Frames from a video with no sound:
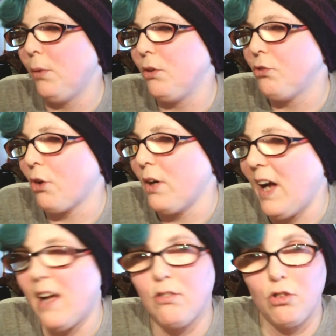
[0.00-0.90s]
So they
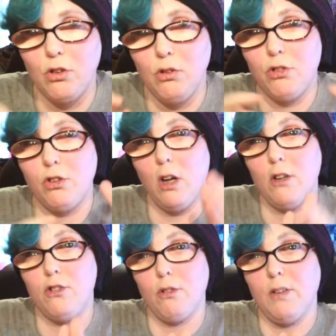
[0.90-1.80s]
had to do
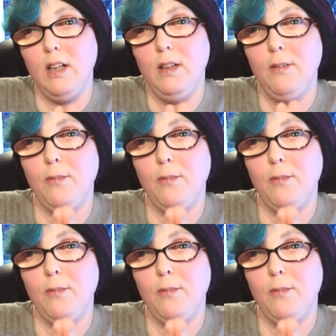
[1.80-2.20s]
surgery